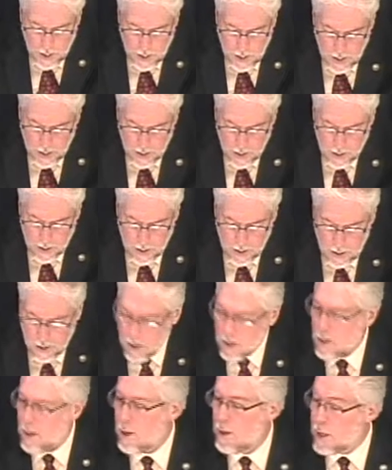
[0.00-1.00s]
And
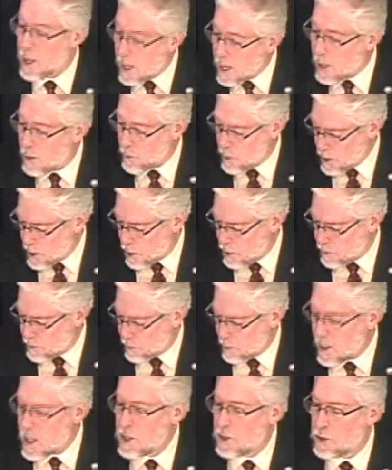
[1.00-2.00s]
again, we know
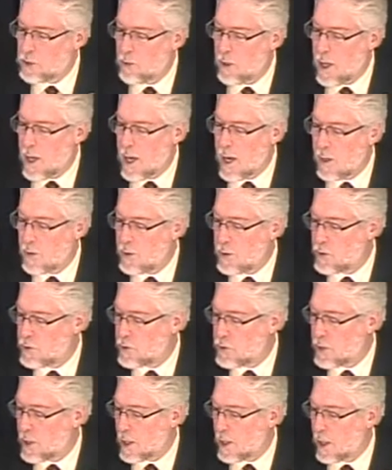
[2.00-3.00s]
from history how
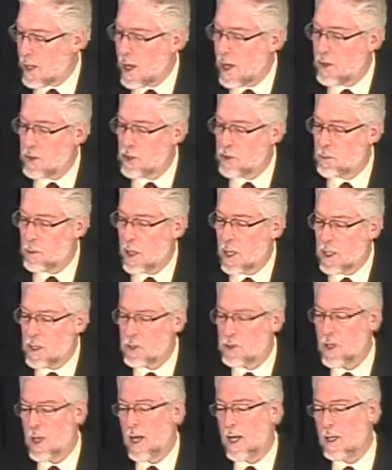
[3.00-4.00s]
this
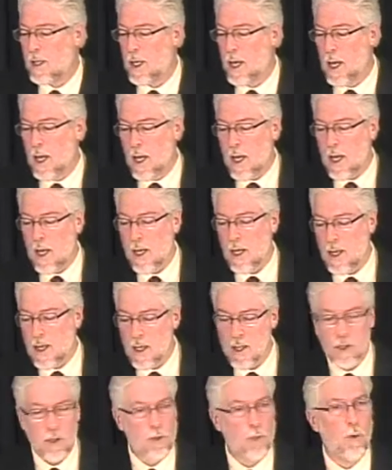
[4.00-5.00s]
plays out. It
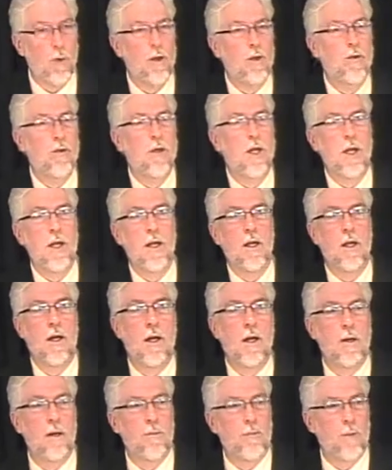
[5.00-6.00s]
ends with
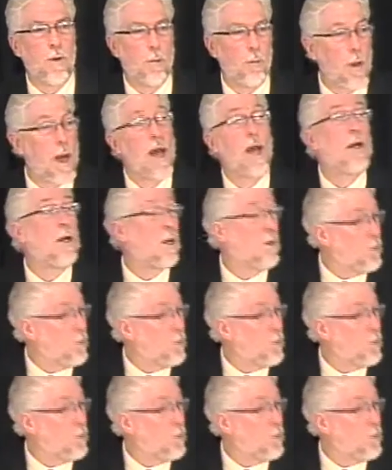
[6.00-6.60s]
the Battle